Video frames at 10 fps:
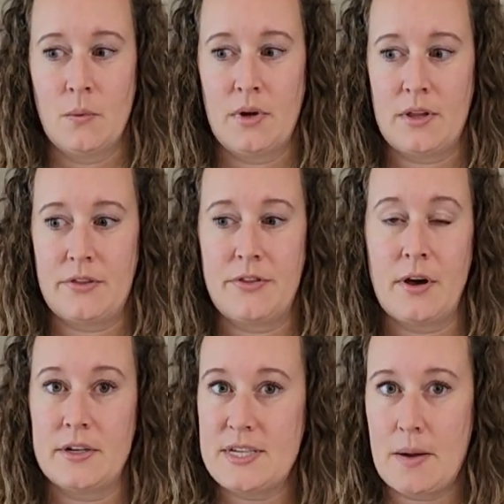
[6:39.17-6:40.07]
with
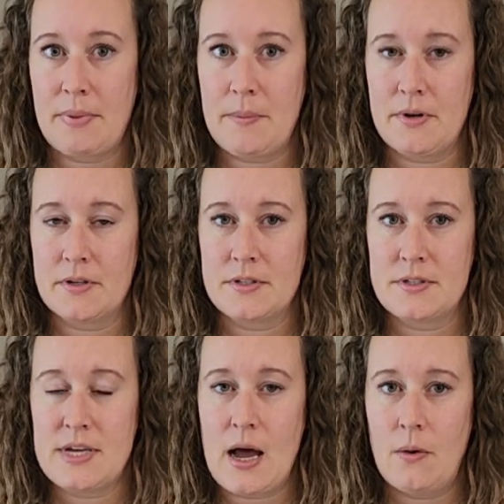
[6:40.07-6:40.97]
the damp paper
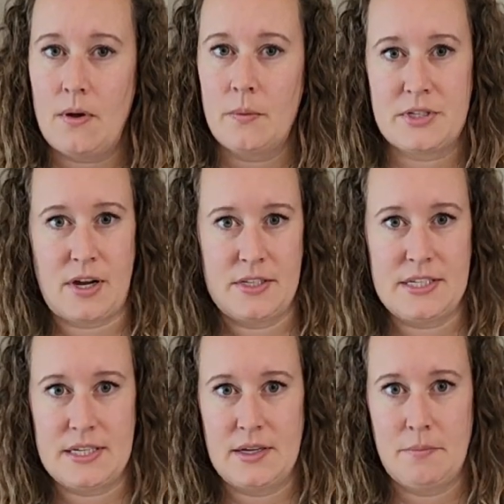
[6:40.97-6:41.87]
towel, which I
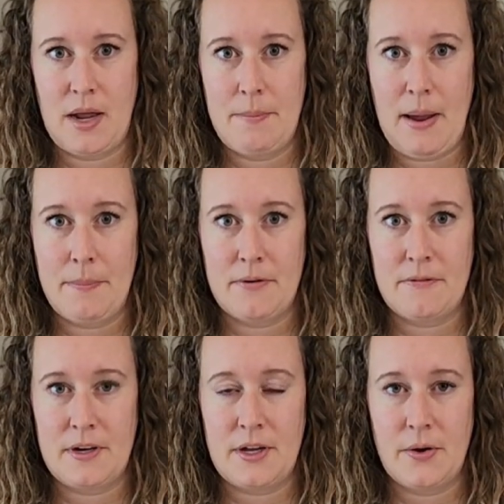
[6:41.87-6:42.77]
did in my pepper
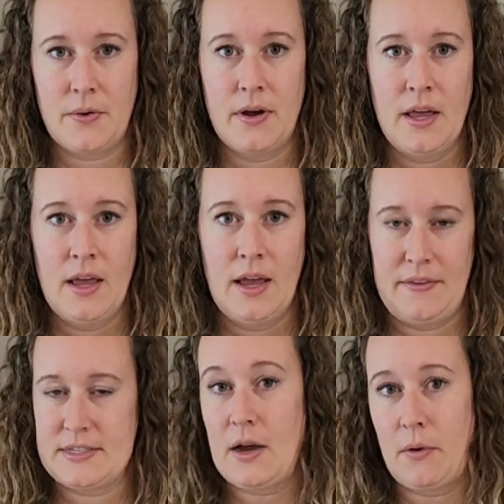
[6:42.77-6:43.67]
video.
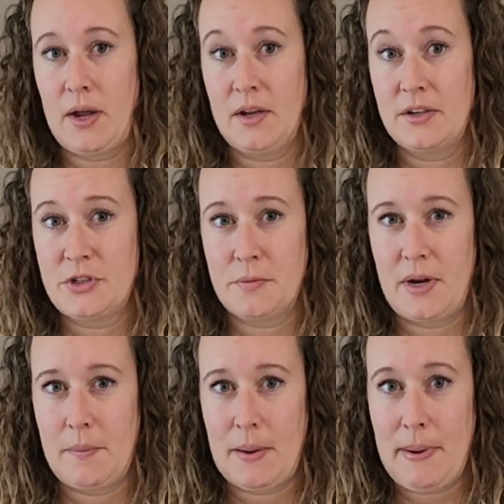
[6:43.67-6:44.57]
And that's how I
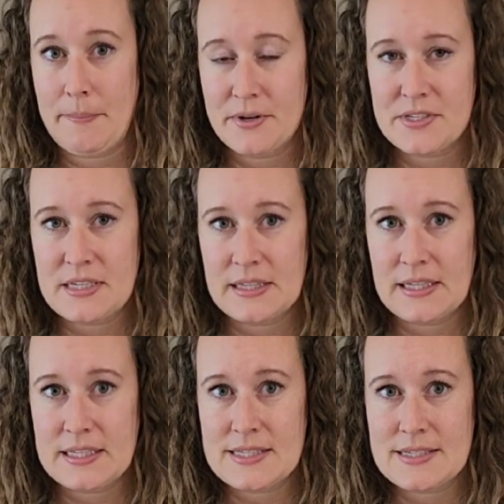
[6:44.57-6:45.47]
germinate my pepper
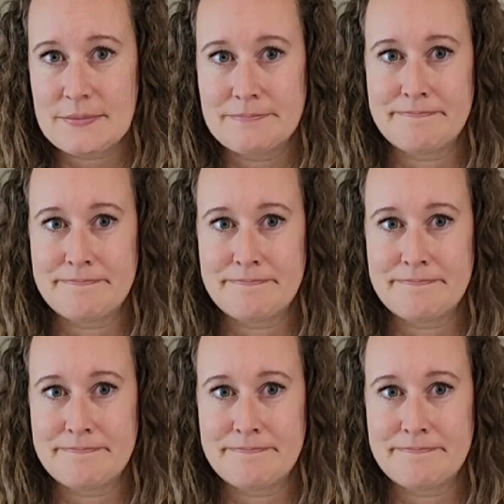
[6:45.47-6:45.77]
seedlings.